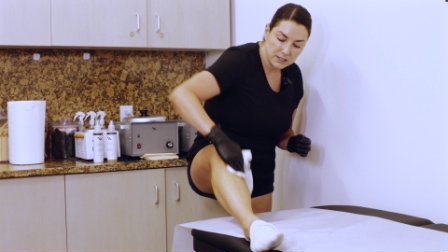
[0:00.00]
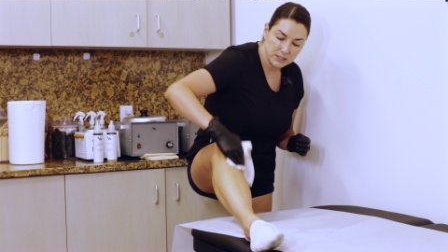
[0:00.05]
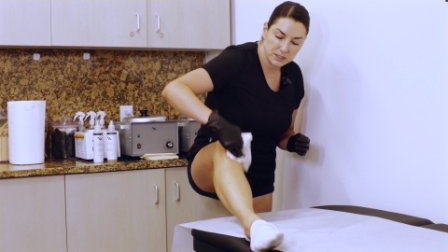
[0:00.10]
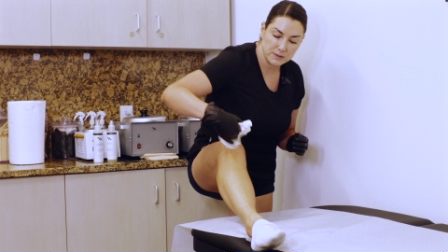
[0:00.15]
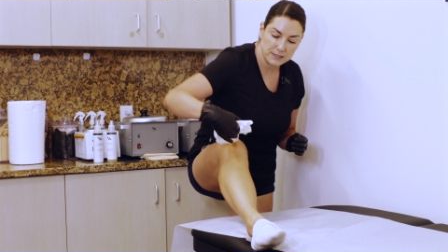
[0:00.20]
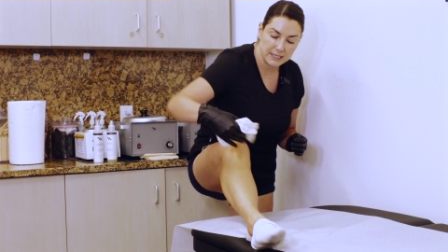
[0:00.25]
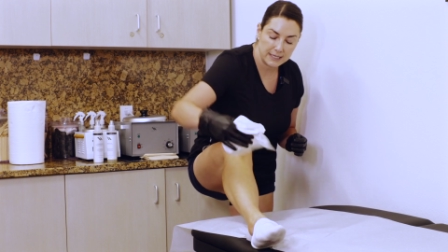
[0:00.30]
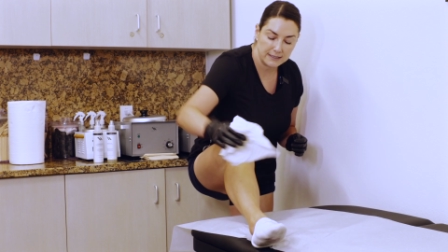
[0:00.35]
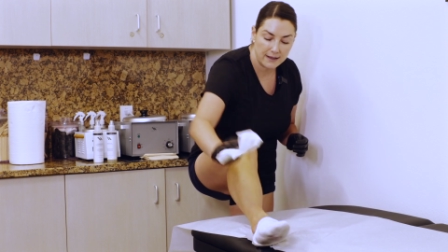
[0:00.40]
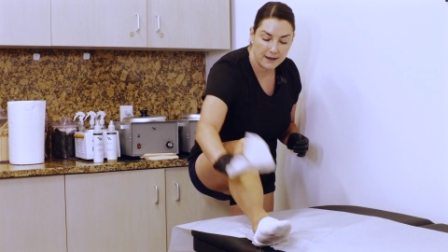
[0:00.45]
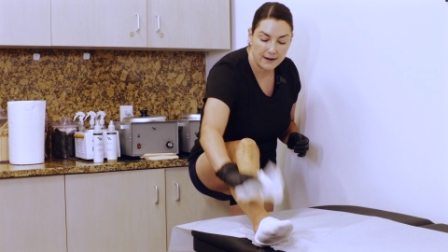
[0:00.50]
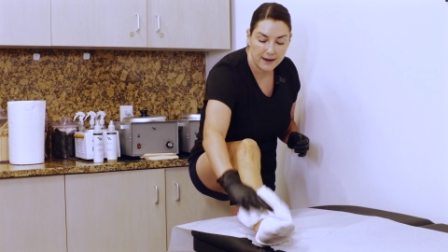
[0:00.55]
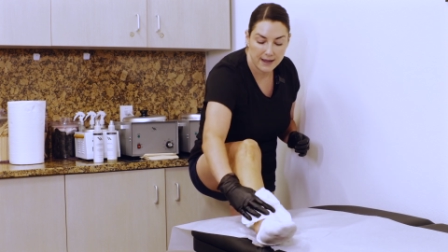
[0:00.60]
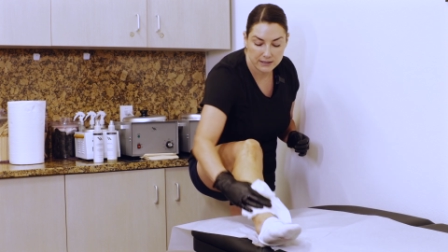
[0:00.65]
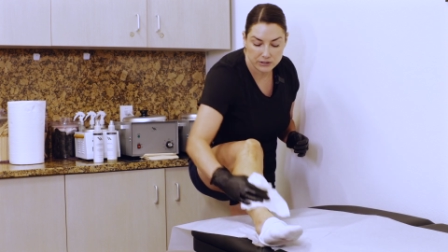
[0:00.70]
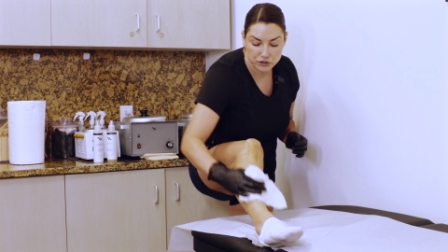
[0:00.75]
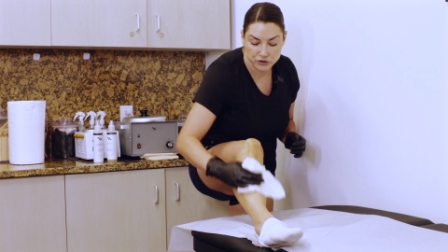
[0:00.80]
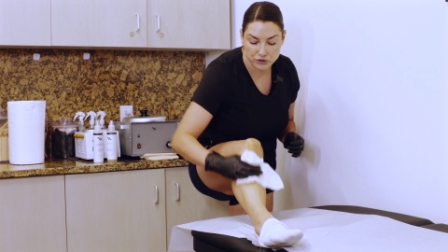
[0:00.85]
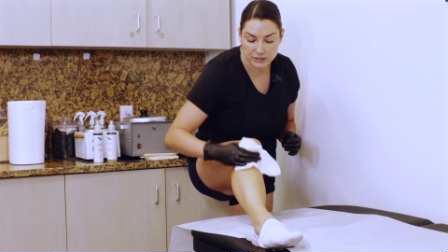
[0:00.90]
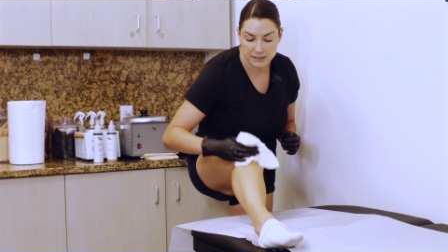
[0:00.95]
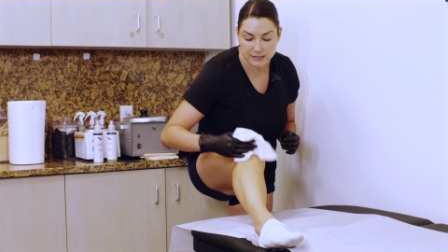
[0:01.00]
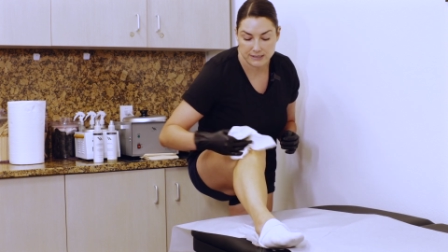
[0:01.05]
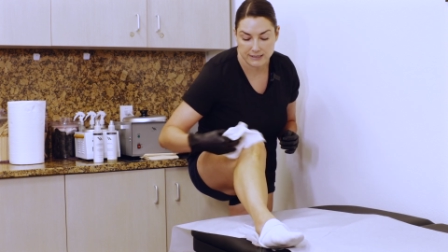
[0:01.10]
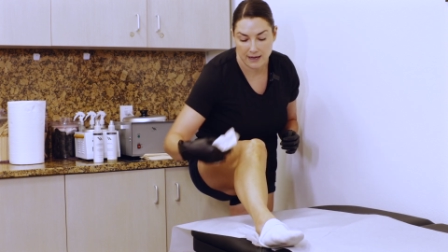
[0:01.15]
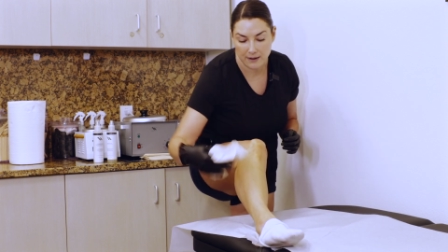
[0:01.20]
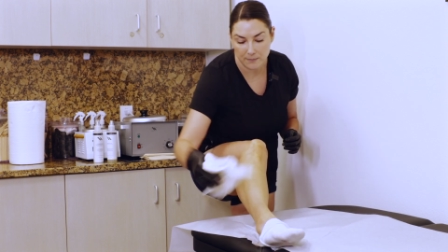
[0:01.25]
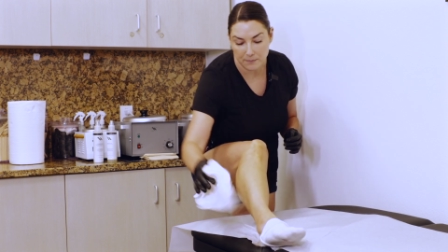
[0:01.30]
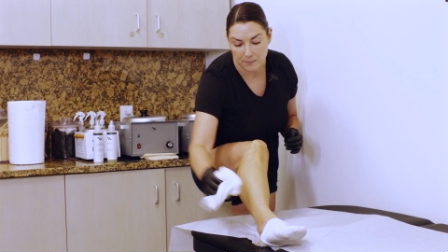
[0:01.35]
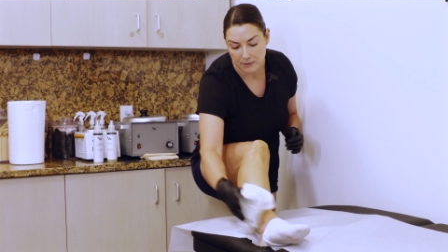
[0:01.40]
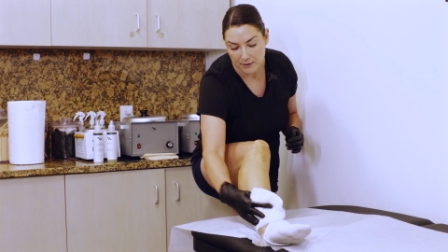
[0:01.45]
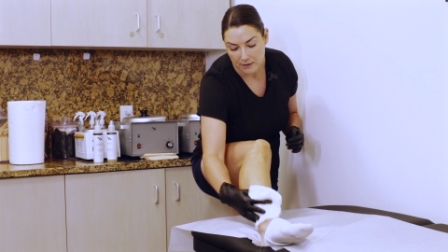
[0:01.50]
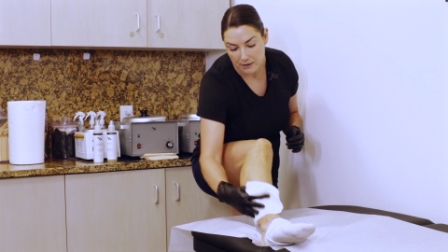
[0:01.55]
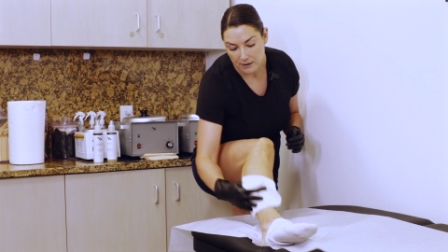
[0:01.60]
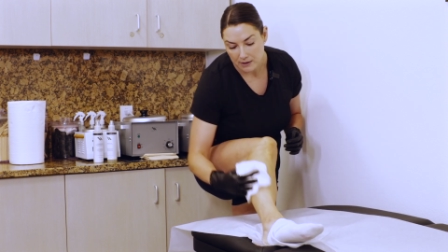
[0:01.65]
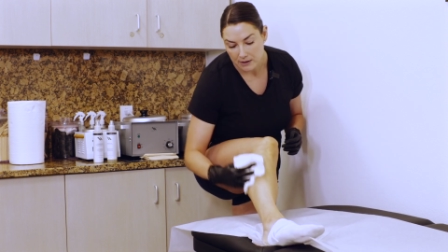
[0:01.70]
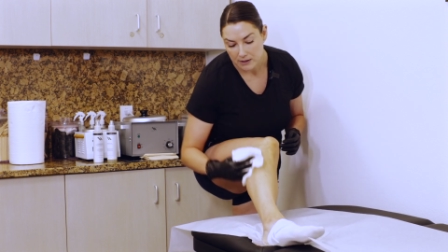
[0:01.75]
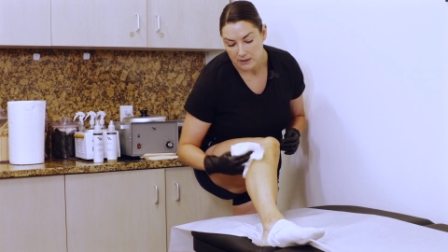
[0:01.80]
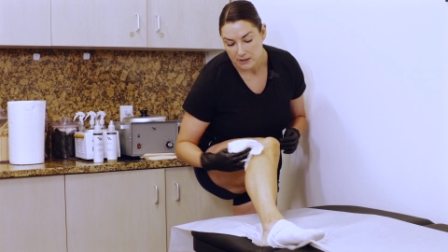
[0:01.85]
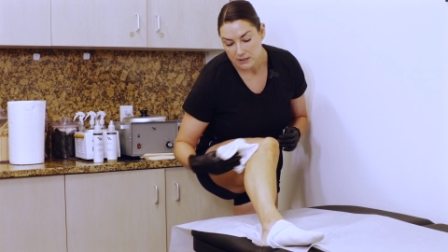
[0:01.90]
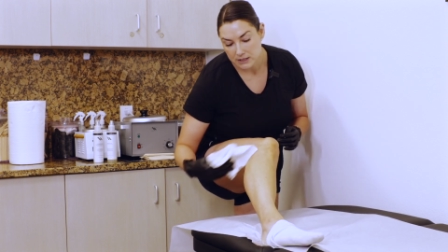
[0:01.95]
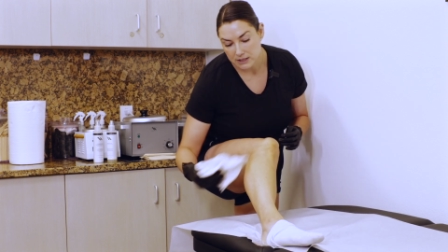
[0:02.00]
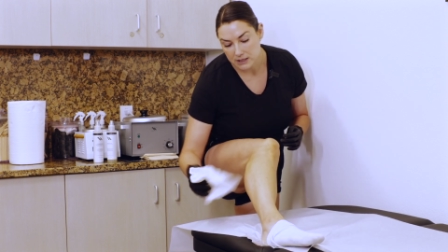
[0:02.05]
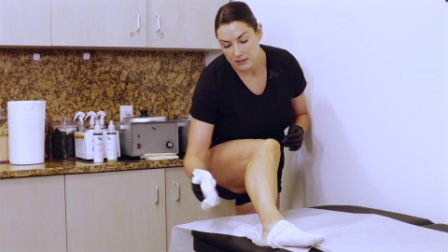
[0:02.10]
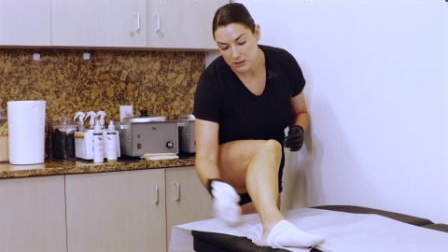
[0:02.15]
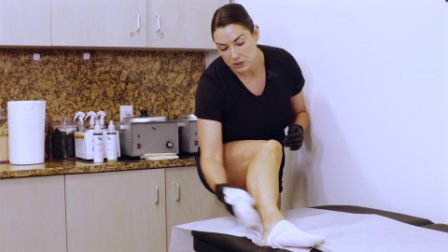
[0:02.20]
So take that extra step to